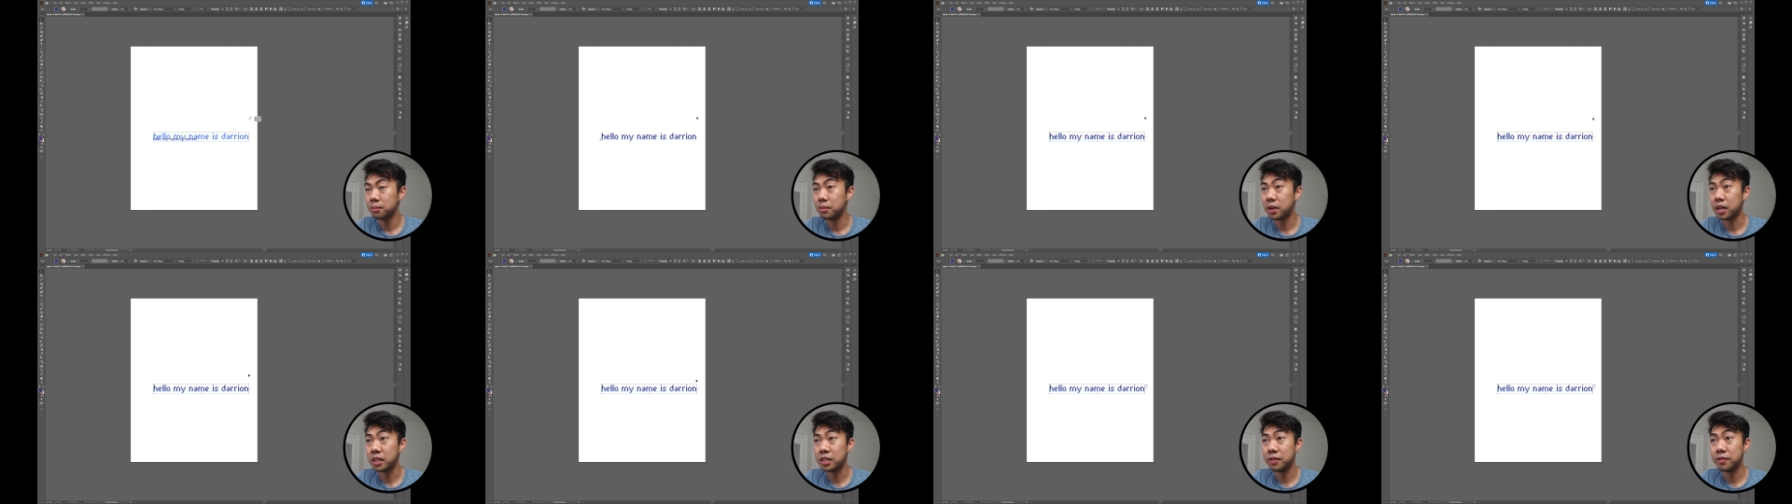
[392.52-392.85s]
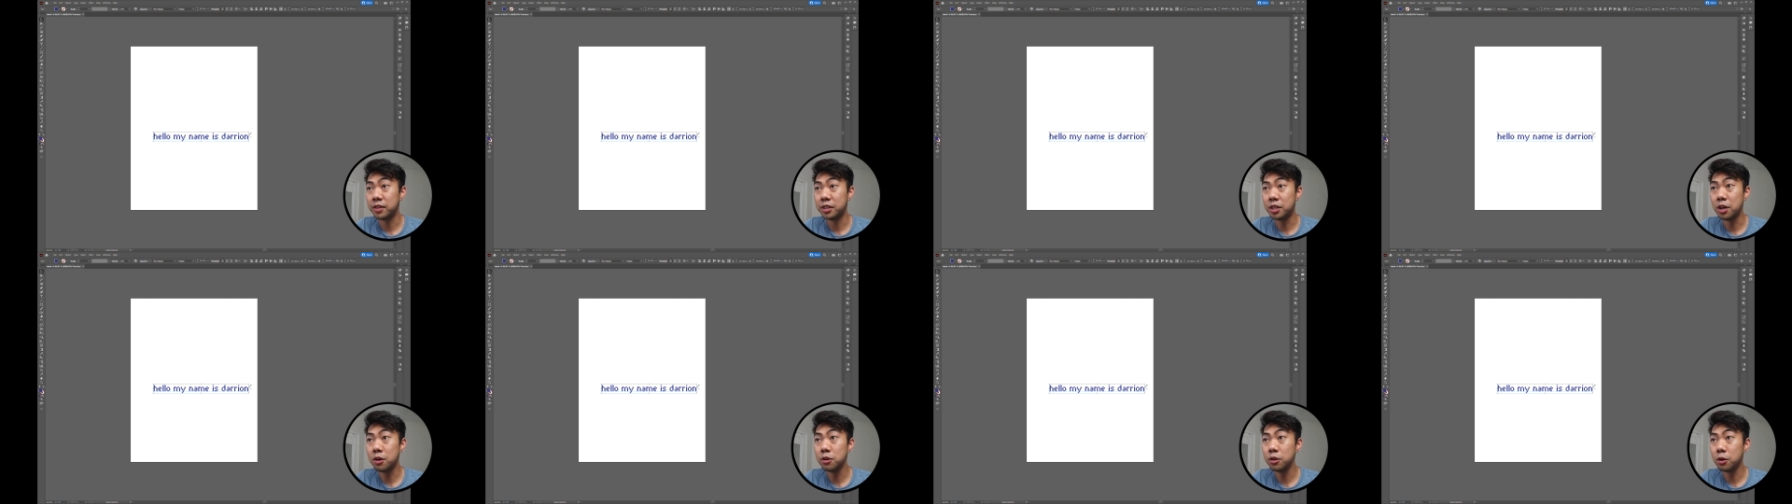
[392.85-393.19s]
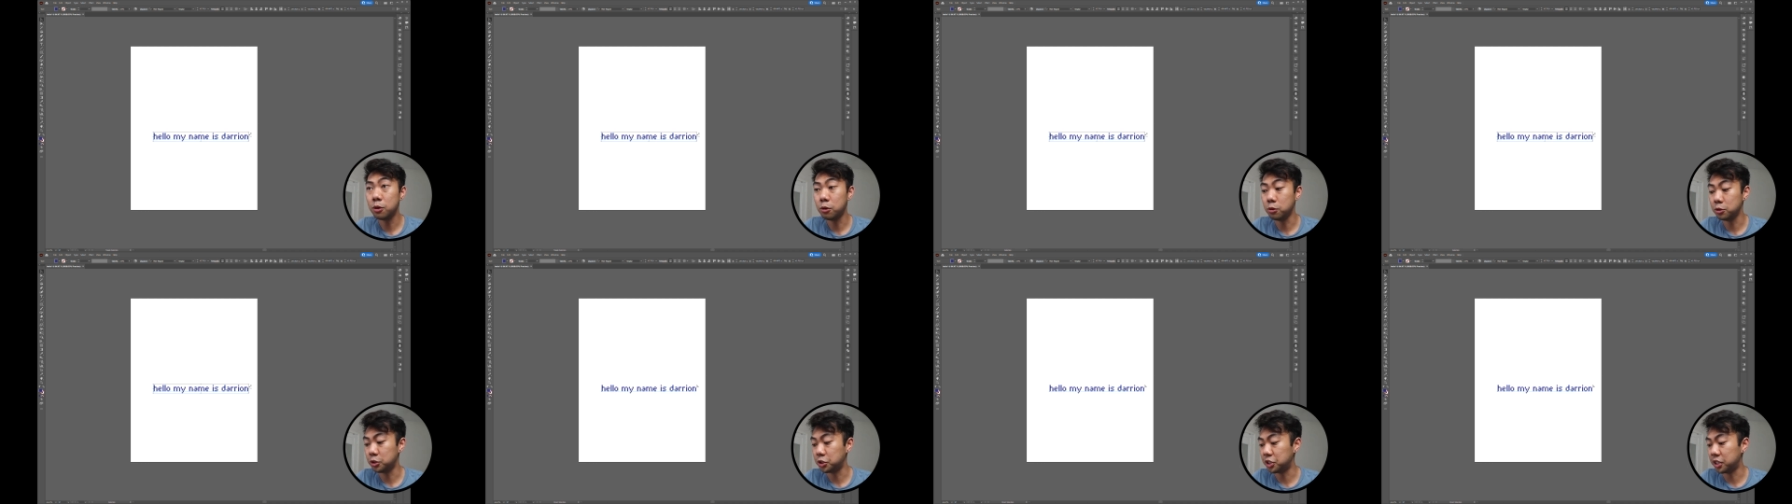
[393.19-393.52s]
Because if you don't
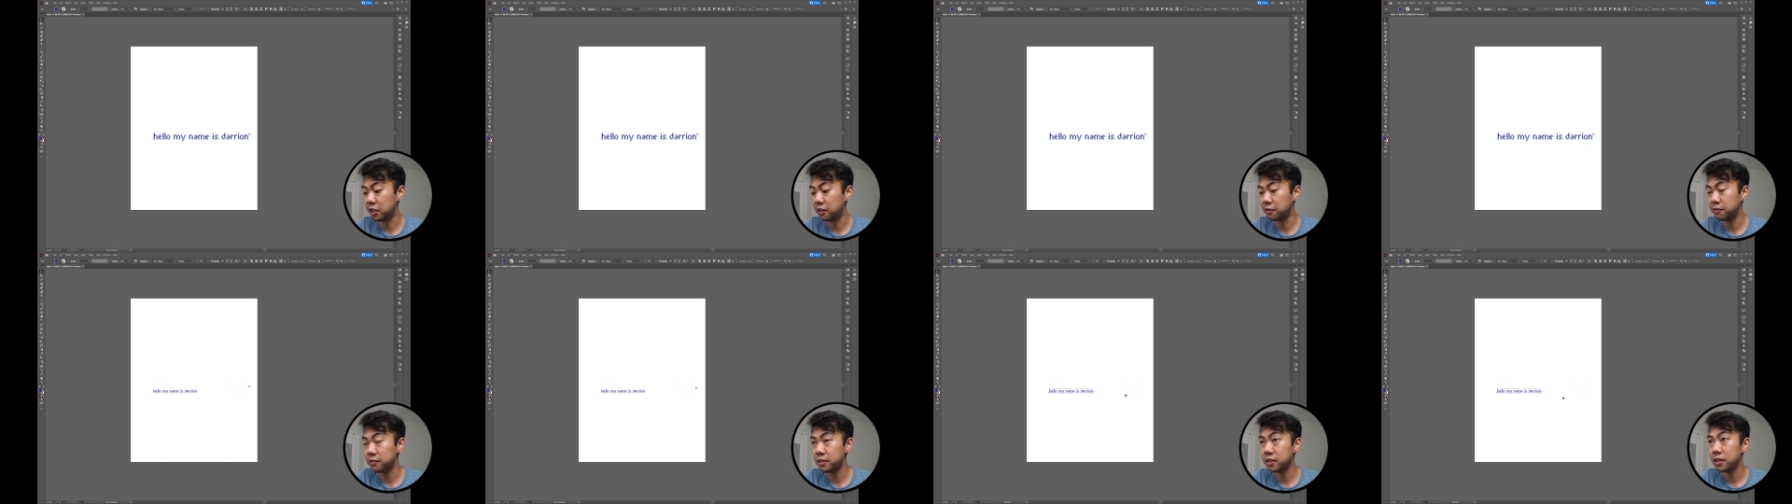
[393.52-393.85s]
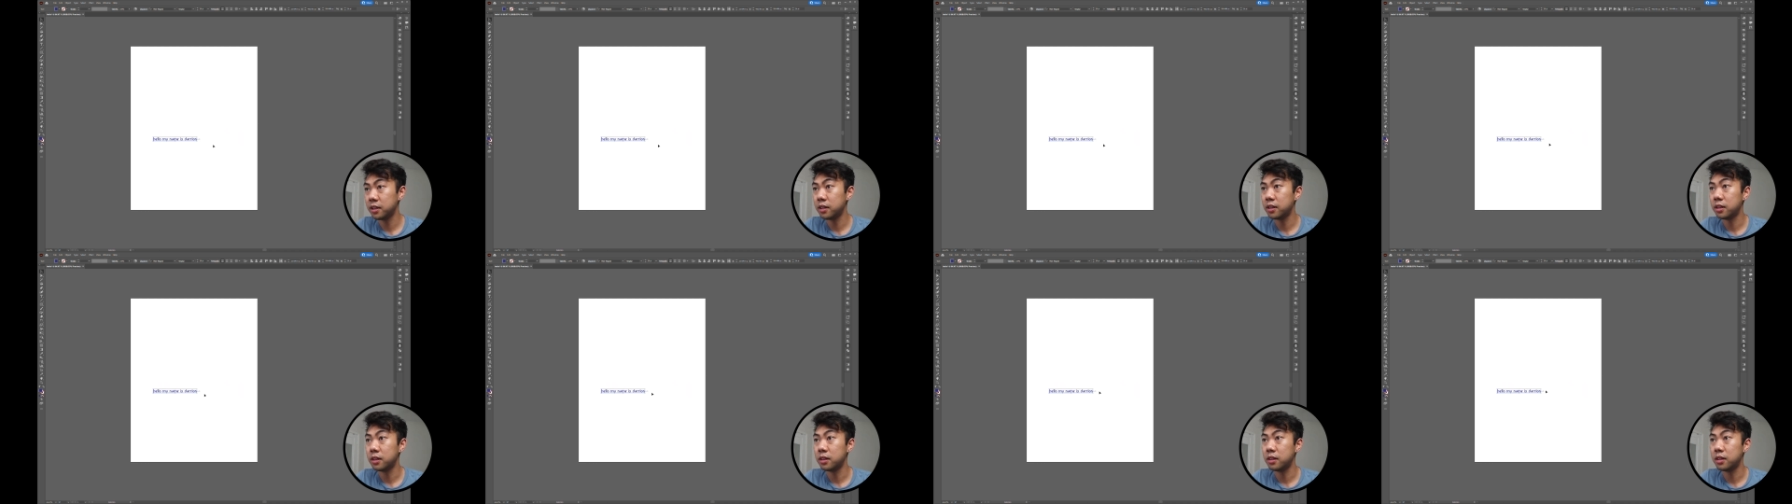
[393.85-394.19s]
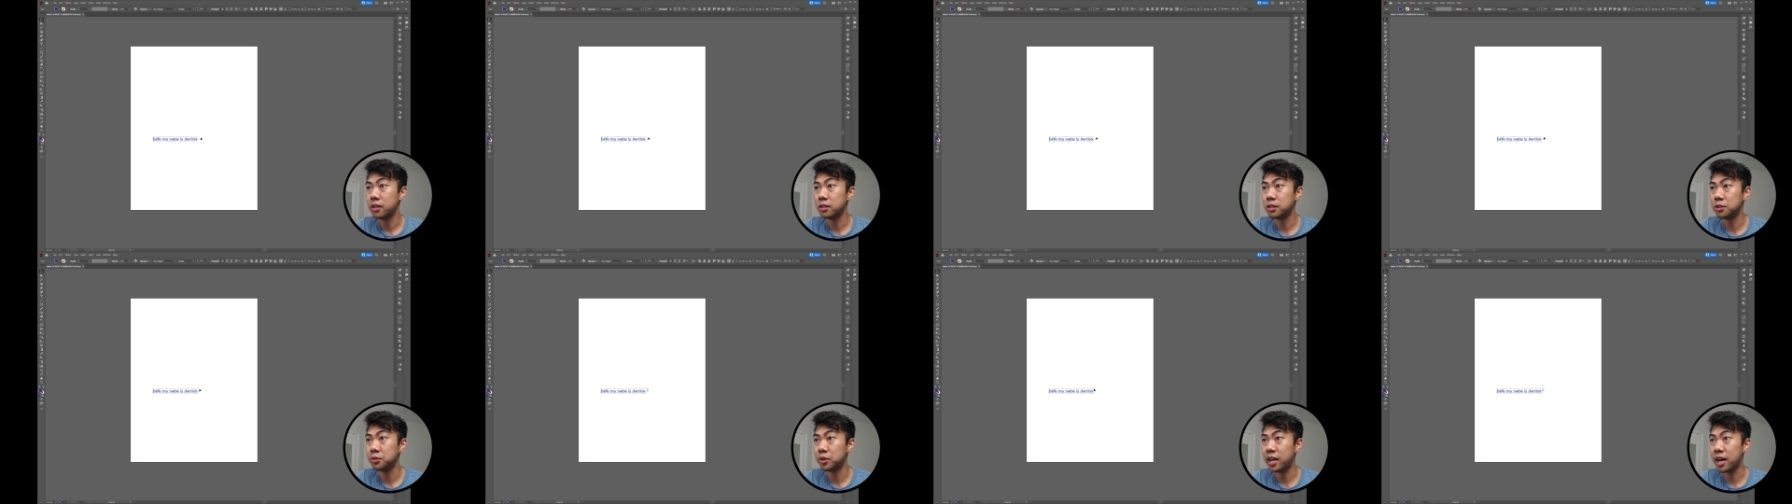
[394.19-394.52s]
hold Shift,
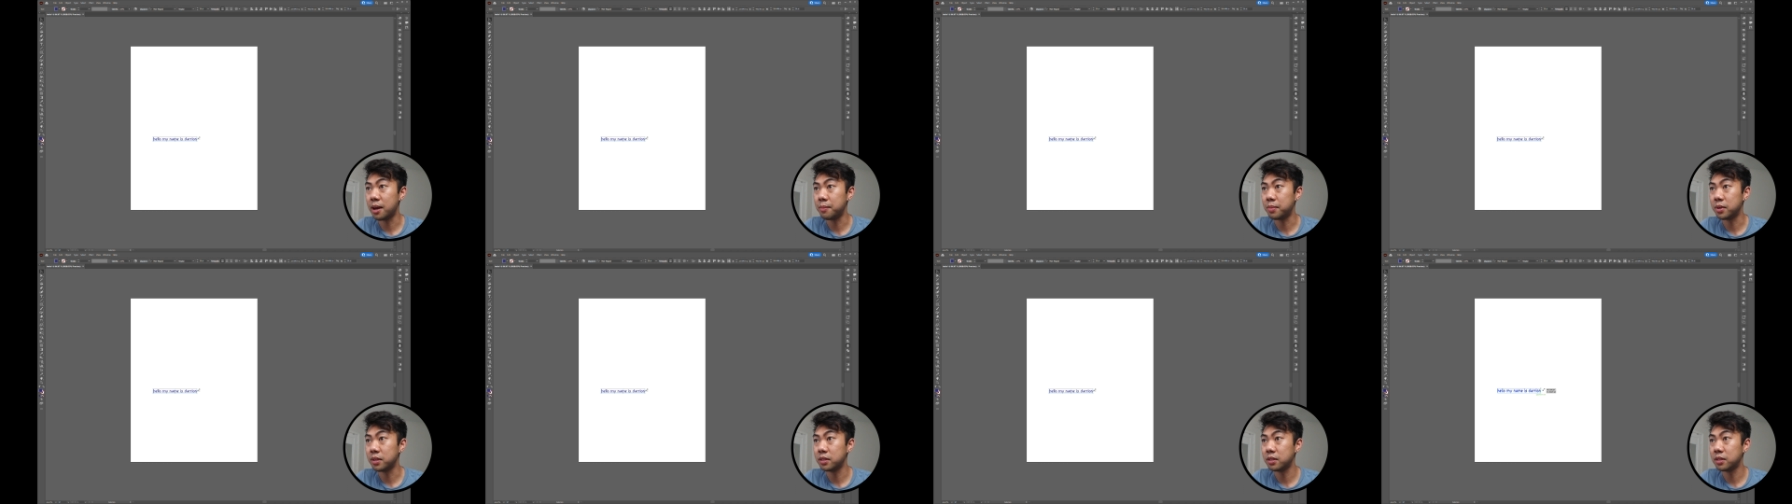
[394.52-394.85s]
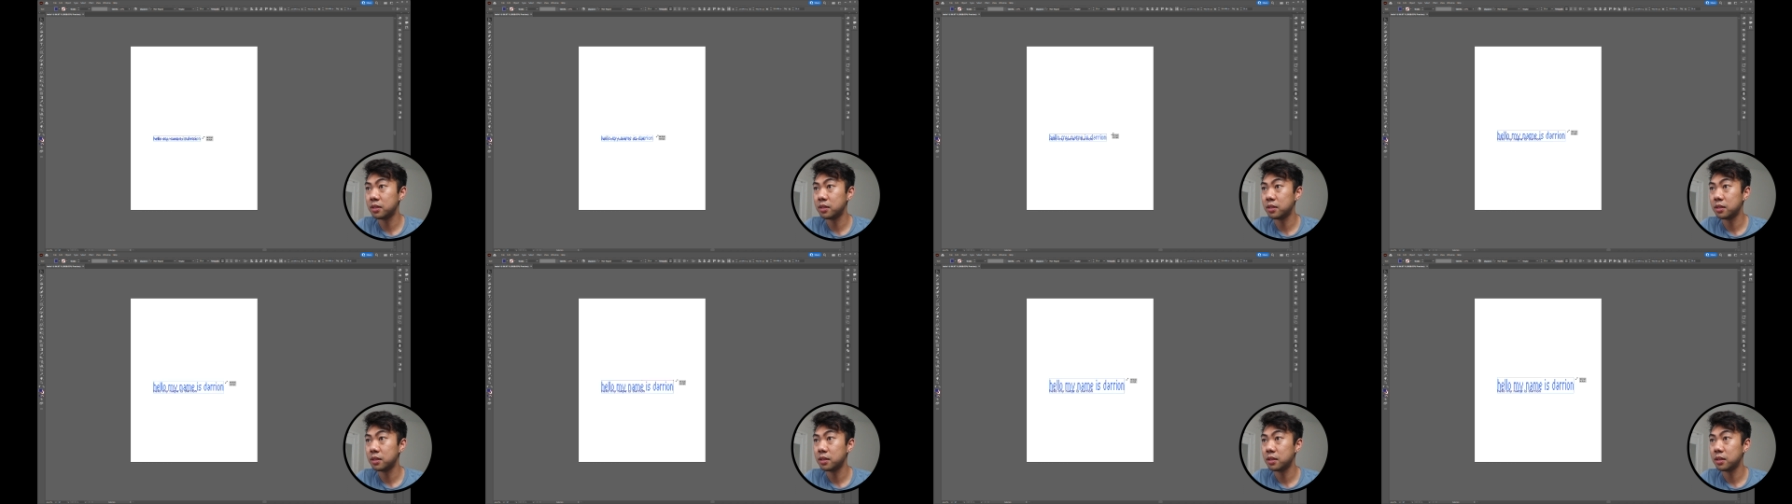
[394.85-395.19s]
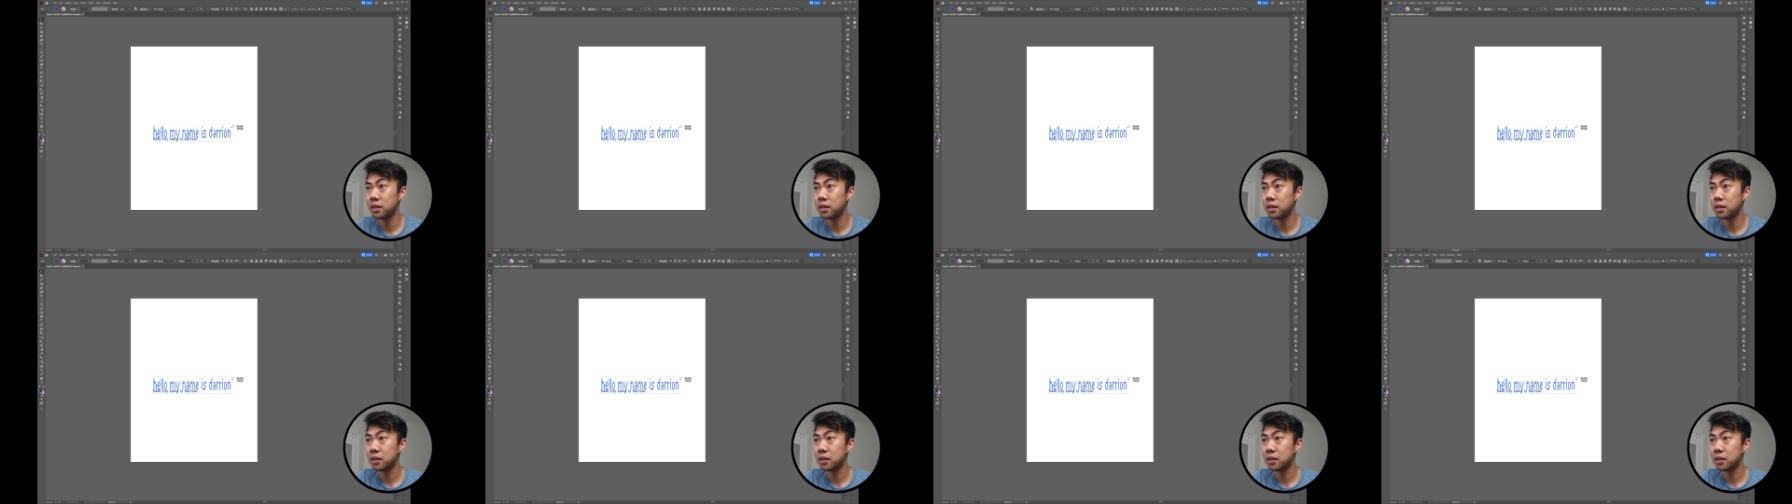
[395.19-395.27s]
this is what happens.